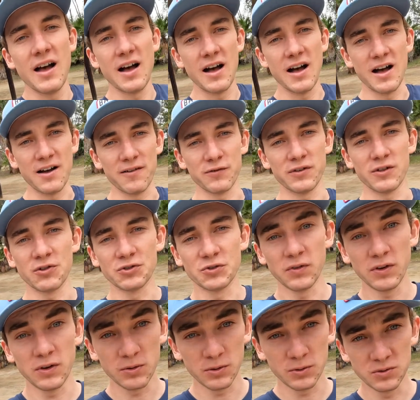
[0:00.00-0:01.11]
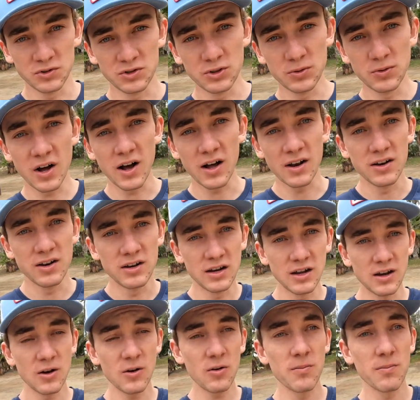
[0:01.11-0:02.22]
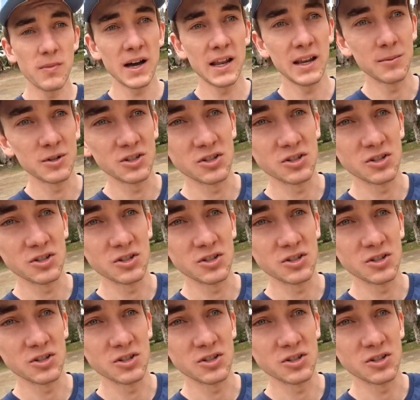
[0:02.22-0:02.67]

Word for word: Uh, for those of you who do not know, my name